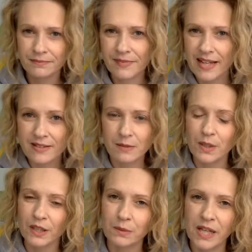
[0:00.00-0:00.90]
That's the
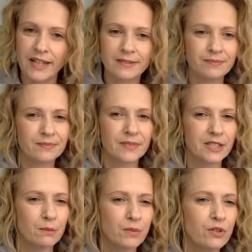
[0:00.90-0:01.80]
bottom line.
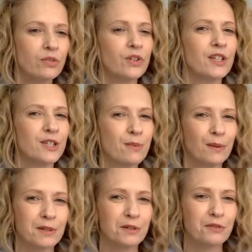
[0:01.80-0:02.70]
It's a beautiful thing to be
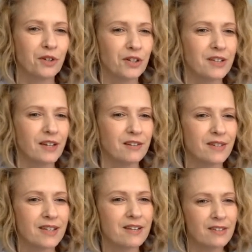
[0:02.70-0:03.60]
able to do for yourself.
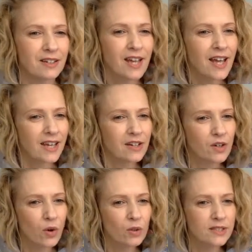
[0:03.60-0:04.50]
I love it. And
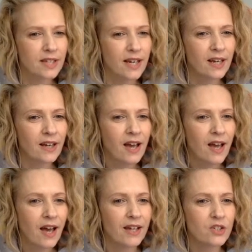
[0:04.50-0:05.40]
Nicole is saying,
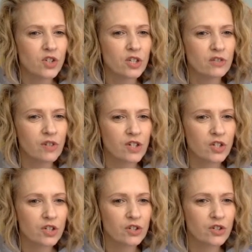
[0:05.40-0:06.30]
I just
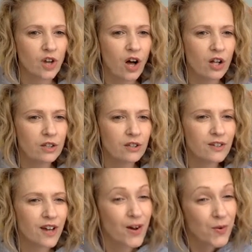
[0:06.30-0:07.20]
finished a doll.
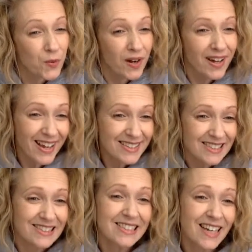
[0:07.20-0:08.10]
Oh,
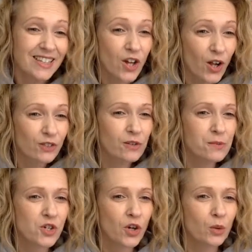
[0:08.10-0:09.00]
excellent. A doll from a
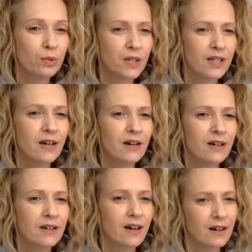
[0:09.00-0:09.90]
show, Pretty
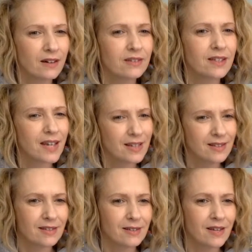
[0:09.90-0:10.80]
Hard
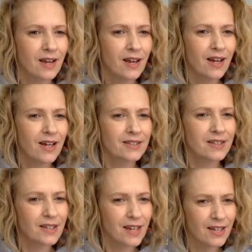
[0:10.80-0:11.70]
Cases. It's a
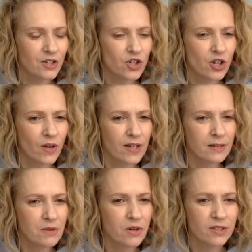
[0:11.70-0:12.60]
Canadian show, and
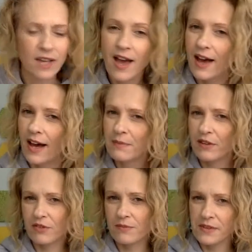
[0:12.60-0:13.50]
I'm hooked. I'm
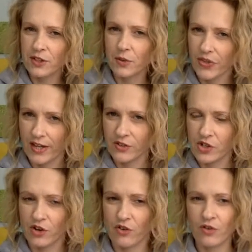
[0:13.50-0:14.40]
not familiar with that
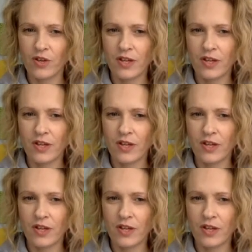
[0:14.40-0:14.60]
show.